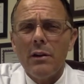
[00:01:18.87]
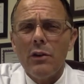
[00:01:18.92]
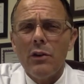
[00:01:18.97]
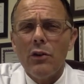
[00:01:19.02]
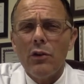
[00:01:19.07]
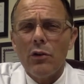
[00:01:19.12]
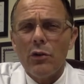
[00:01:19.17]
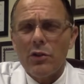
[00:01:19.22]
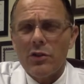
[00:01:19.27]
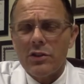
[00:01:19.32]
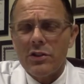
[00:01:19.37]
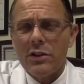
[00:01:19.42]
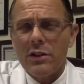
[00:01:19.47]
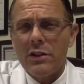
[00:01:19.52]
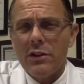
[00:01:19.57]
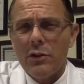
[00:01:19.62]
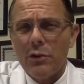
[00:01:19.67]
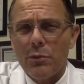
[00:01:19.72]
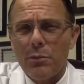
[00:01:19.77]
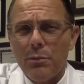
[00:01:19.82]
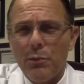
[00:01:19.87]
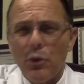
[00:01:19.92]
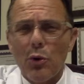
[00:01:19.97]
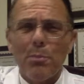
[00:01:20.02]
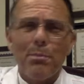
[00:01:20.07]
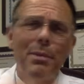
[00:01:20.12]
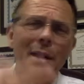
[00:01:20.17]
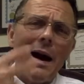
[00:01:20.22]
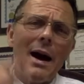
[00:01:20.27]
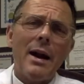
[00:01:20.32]
your
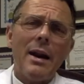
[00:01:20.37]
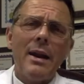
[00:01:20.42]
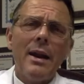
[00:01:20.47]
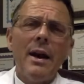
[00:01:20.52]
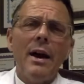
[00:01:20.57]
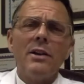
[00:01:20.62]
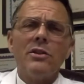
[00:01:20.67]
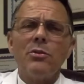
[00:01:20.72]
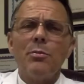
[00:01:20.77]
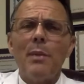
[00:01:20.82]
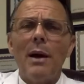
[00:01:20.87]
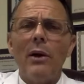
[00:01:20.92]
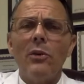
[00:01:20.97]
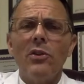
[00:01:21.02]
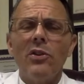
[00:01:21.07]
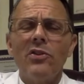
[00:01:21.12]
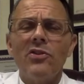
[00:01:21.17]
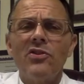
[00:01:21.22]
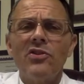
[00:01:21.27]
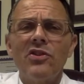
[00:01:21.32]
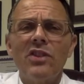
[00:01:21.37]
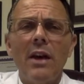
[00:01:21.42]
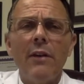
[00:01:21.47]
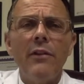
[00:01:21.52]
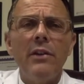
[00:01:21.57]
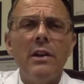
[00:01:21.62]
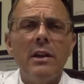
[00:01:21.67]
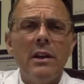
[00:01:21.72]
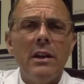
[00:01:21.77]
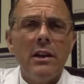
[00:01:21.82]
body has about
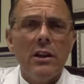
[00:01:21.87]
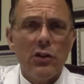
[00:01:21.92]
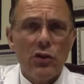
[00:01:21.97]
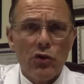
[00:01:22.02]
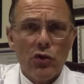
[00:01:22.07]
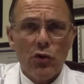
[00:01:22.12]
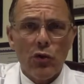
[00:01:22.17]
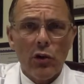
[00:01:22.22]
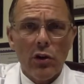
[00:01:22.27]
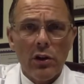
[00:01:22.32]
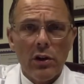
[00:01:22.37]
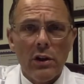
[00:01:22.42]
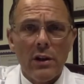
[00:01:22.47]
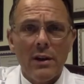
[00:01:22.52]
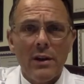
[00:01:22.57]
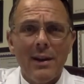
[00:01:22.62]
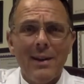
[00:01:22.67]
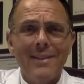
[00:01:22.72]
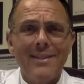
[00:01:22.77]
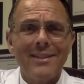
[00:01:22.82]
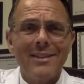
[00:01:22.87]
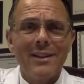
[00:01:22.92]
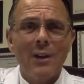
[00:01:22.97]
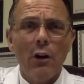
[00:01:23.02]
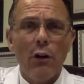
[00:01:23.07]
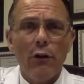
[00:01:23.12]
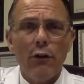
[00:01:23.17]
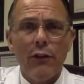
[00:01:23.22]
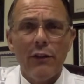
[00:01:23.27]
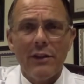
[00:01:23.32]
70 trillion
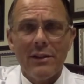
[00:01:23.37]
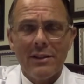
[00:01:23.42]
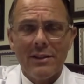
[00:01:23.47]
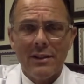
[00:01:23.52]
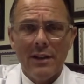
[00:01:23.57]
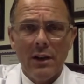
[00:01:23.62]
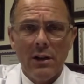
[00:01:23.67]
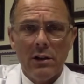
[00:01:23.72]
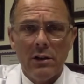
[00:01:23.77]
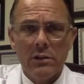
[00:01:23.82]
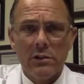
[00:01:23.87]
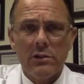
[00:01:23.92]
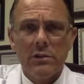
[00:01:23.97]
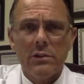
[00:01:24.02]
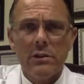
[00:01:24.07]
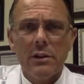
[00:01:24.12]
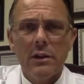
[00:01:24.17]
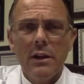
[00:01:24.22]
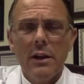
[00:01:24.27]
self cells